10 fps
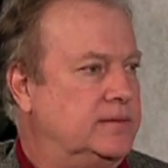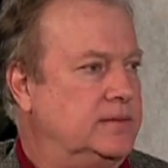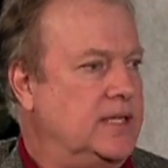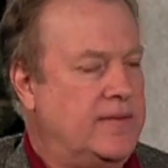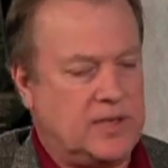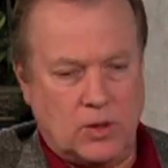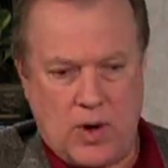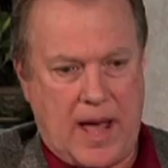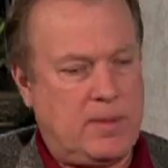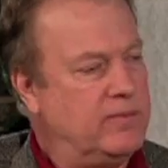You have to
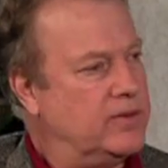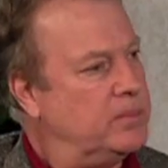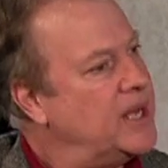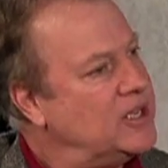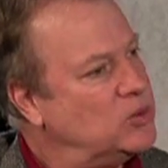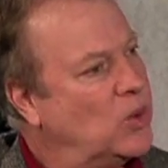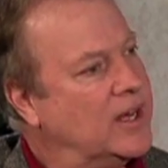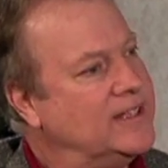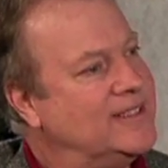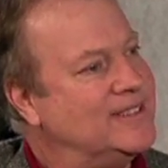grab them from page
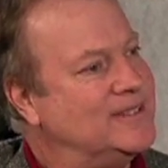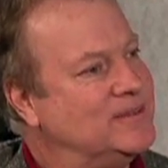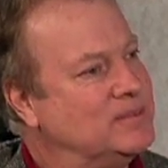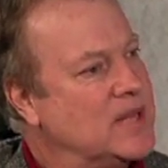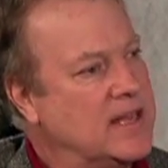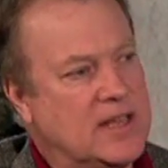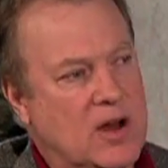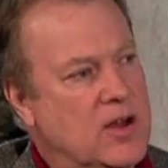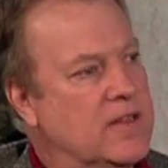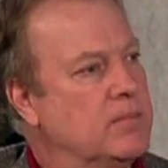one and
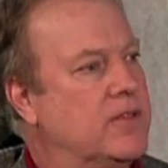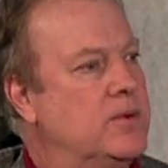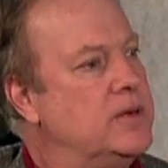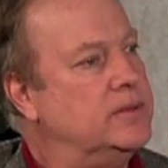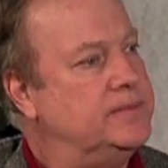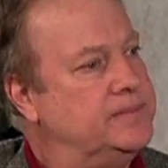carry them through.